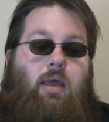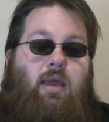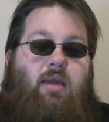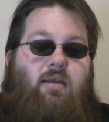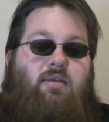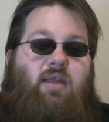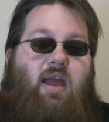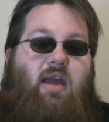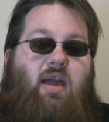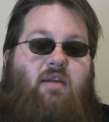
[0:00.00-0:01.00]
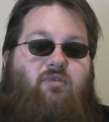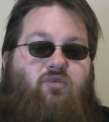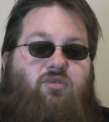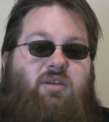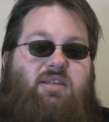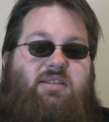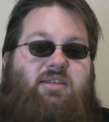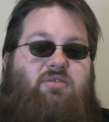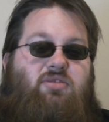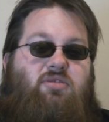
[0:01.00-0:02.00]
And every
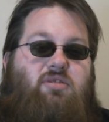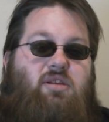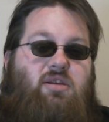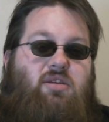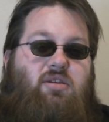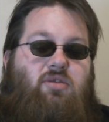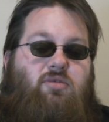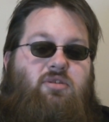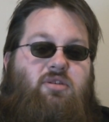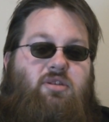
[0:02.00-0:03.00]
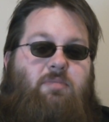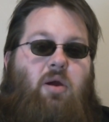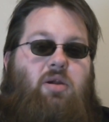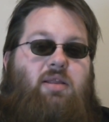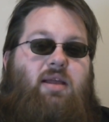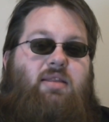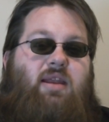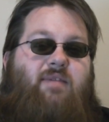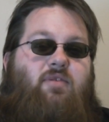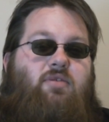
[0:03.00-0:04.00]
single... the party line
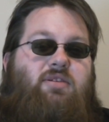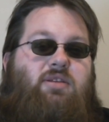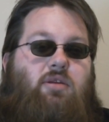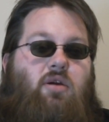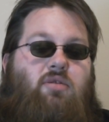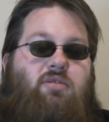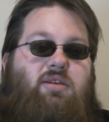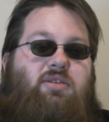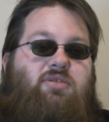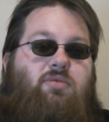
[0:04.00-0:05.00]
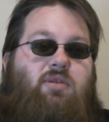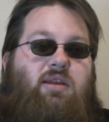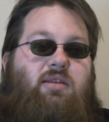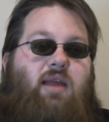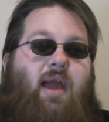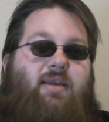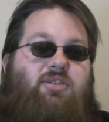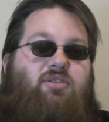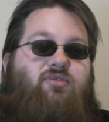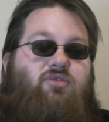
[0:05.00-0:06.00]
that I've heard is that Arlene Sorkin
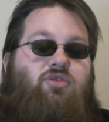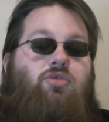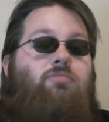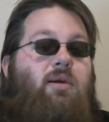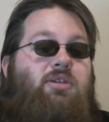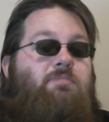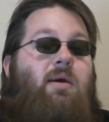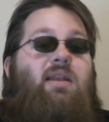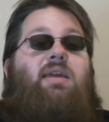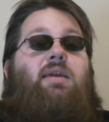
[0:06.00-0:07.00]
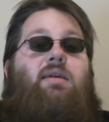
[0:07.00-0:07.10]
asked for too much money,